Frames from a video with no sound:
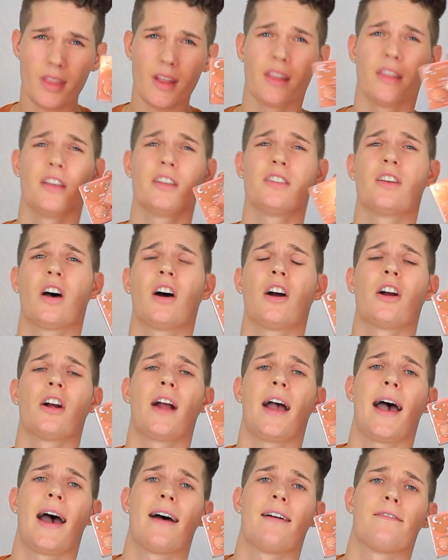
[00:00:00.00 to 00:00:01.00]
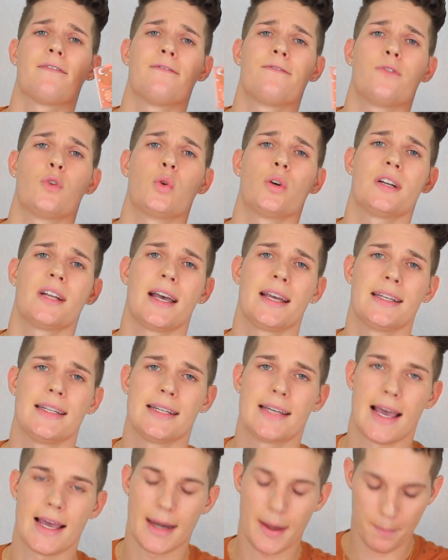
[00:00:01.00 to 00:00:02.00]
These are at
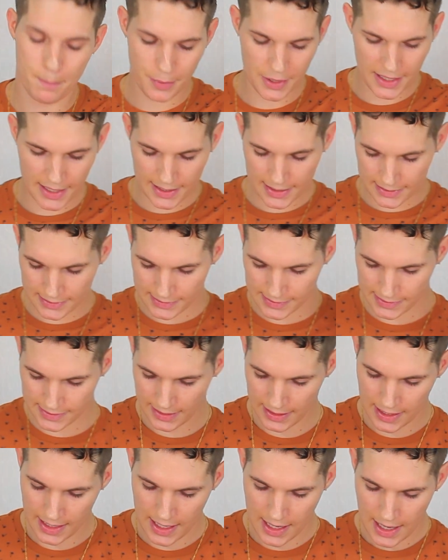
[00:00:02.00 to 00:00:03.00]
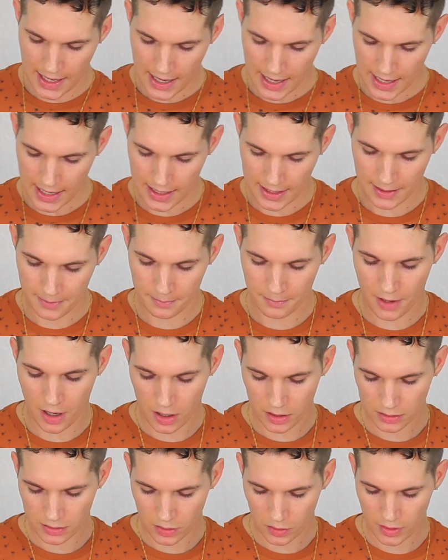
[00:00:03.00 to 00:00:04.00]
$4.99 a piece.
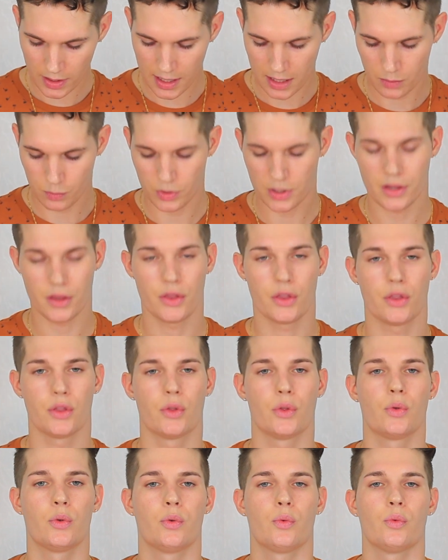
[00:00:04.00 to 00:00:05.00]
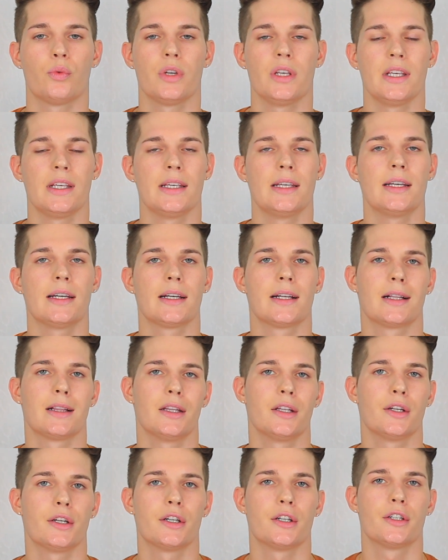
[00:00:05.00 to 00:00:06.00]
Also came with 3
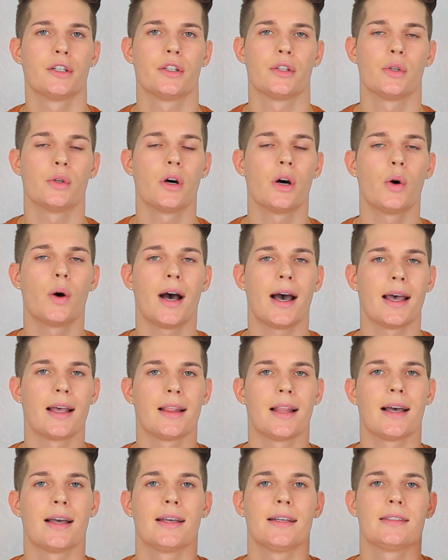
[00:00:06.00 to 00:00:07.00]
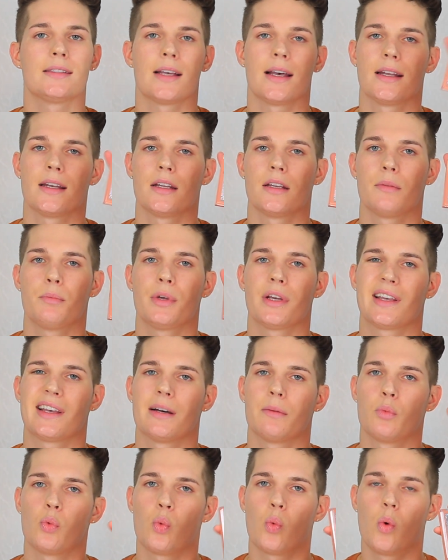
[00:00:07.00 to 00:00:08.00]
glitter duo highlights. I did pick
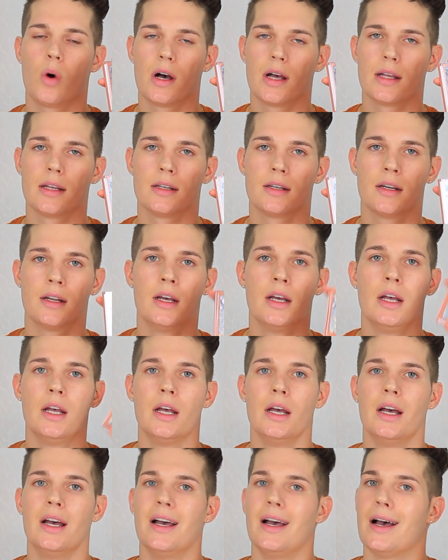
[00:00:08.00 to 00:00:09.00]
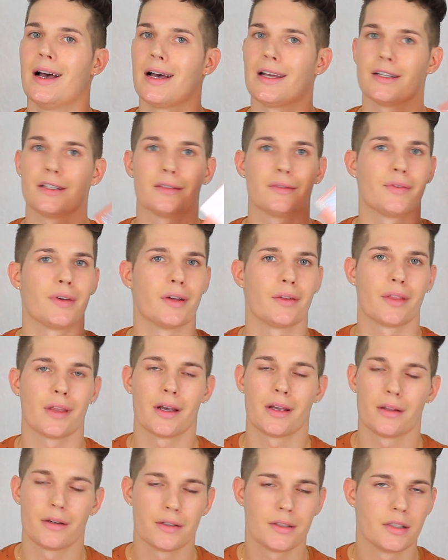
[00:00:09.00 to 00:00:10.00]
up 1. I just felt the
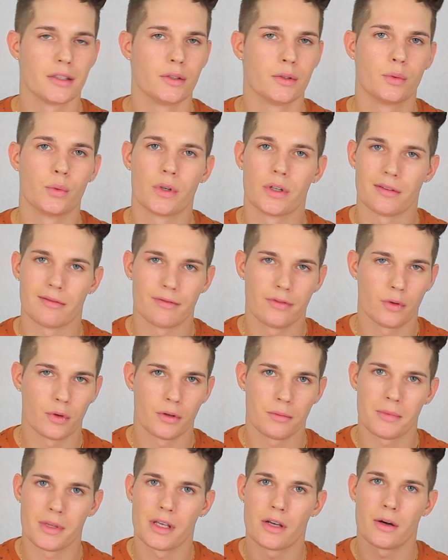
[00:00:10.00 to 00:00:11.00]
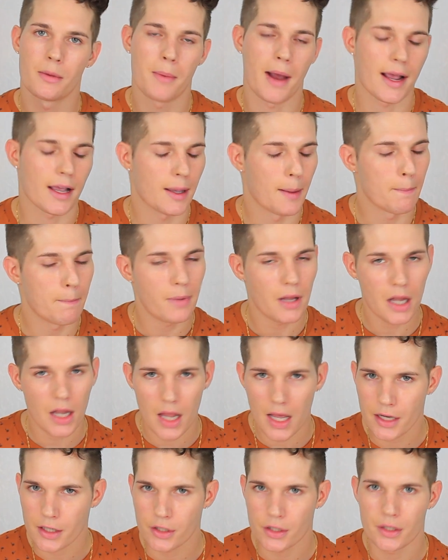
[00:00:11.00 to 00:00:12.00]
other 2 weren't for me or my
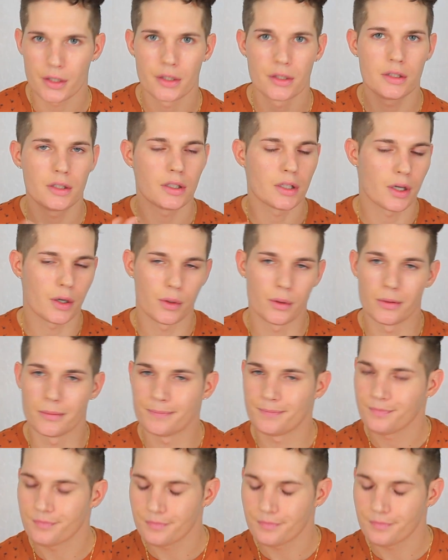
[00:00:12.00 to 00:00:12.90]
complexion, so